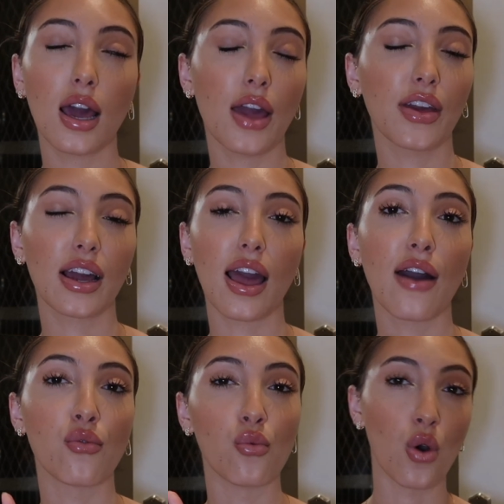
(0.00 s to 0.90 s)
I think I
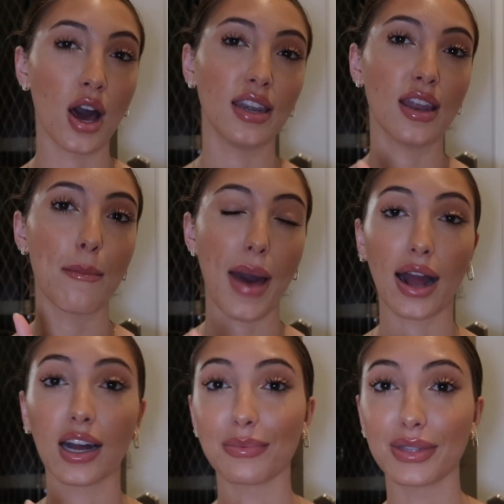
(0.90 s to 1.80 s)
have one
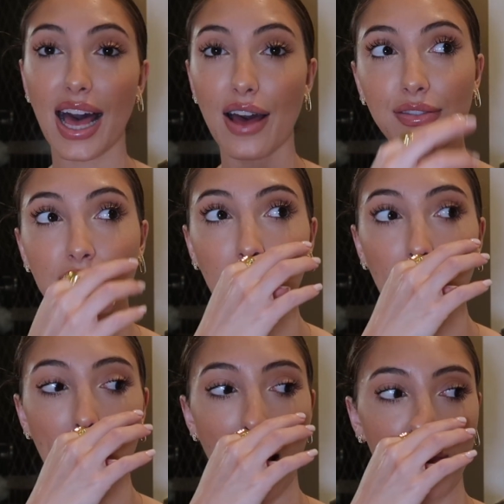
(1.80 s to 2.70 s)
backup left,
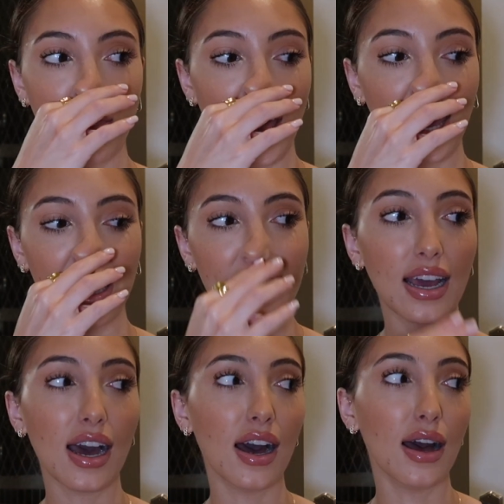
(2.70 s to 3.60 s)
and
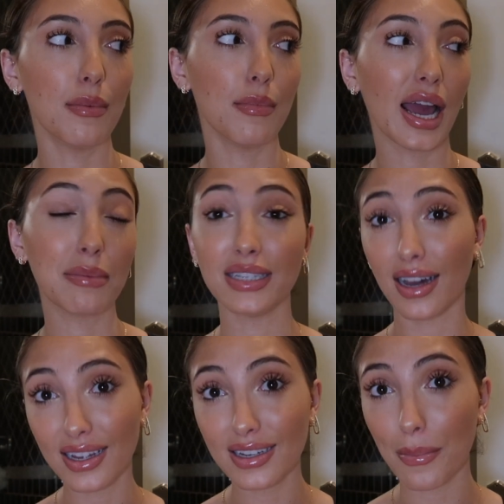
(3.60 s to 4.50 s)
then I'm
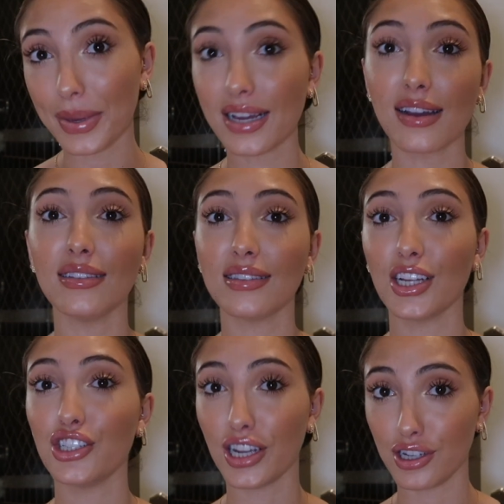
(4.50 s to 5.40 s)
done because
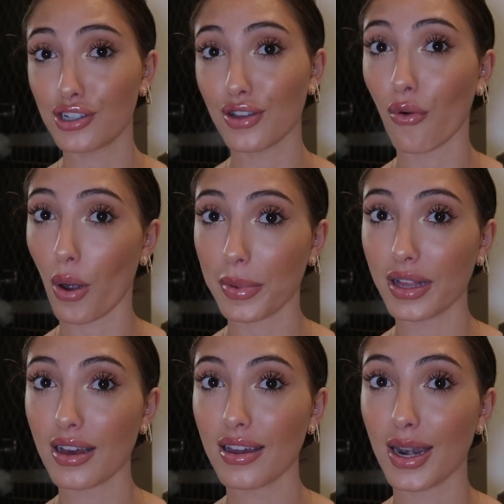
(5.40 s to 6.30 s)
they changed the
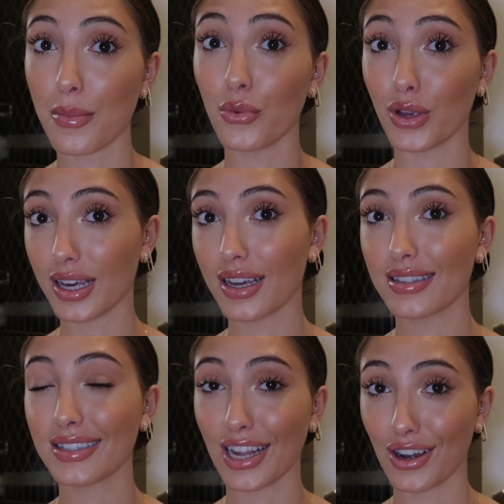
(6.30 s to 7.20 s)
formula and I'm really
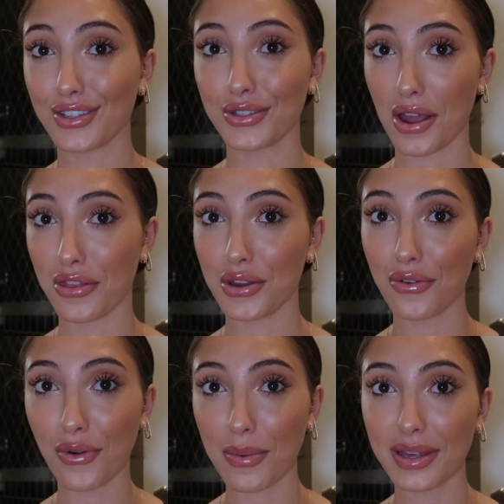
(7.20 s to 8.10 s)
scared to try the
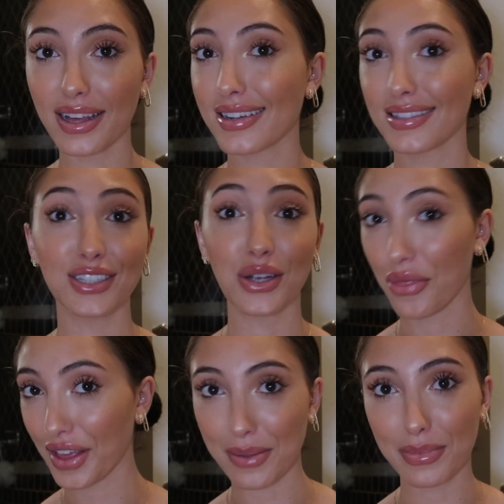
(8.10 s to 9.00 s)
new formula because I
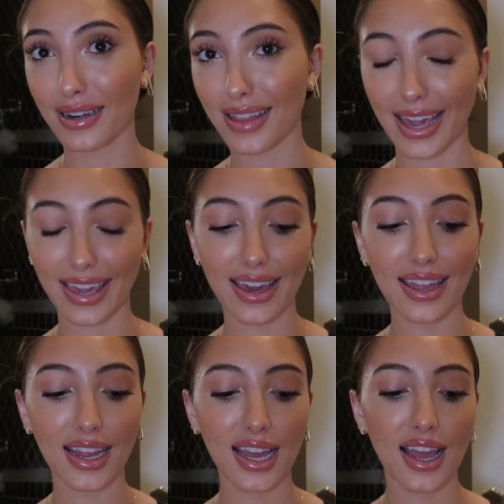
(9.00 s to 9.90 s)
don't think I'm gonna like it.